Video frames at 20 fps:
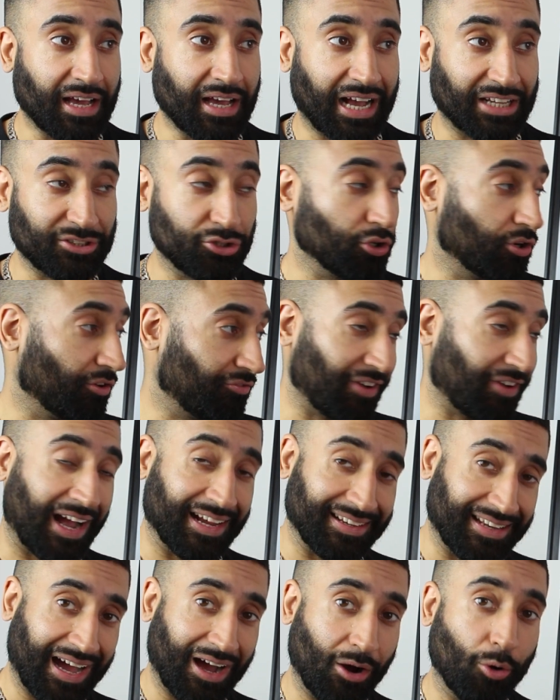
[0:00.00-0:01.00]
as you're going to
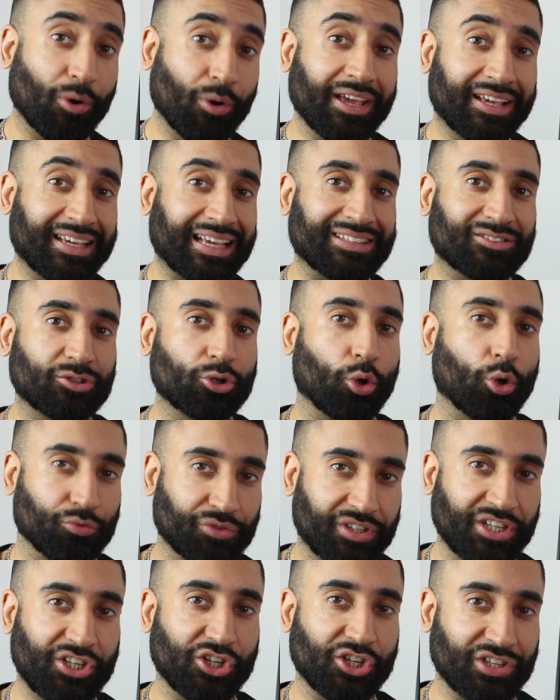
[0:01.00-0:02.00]
find out, it gets
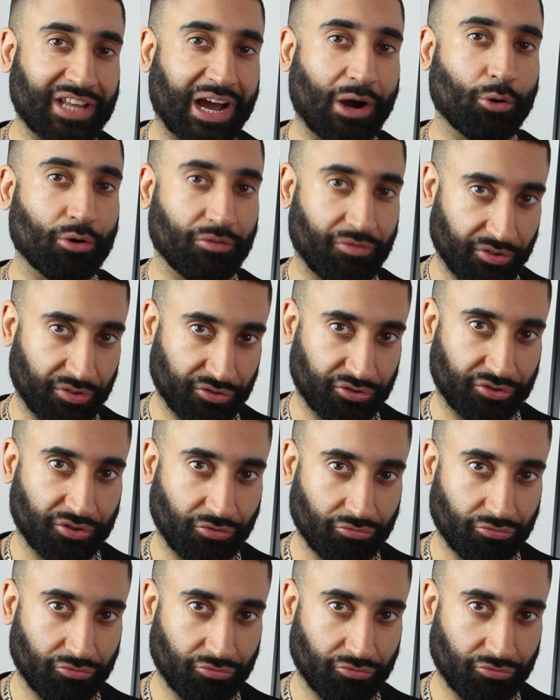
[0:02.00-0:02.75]
conditioned out of us,